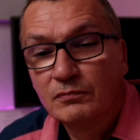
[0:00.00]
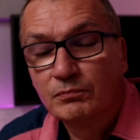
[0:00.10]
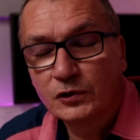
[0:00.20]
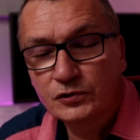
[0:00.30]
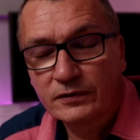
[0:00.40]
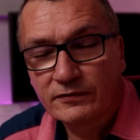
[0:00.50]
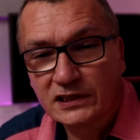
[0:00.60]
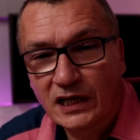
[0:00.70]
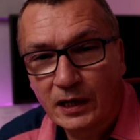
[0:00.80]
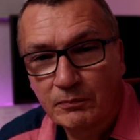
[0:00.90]
most of the
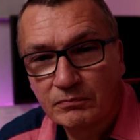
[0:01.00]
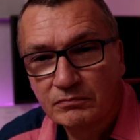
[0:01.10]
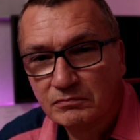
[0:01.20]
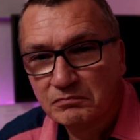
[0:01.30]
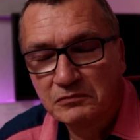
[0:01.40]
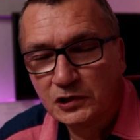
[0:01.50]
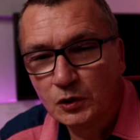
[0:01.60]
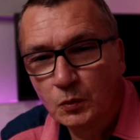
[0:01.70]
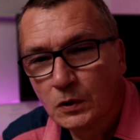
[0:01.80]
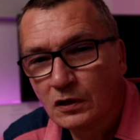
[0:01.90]
time
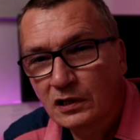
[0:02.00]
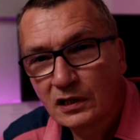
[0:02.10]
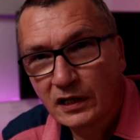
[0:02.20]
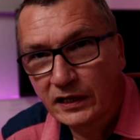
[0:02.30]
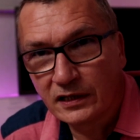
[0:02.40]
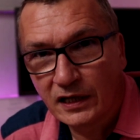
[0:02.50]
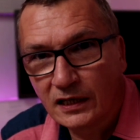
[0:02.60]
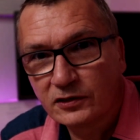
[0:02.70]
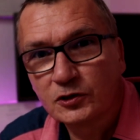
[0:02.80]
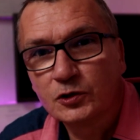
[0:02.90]
you walk at an
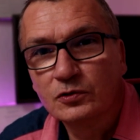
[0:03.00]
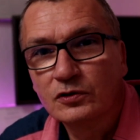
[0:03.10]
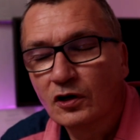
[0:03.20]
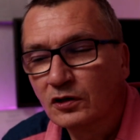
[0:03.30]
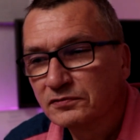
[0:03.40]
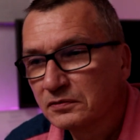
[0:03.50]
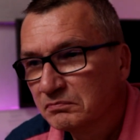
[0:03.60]
altitude of,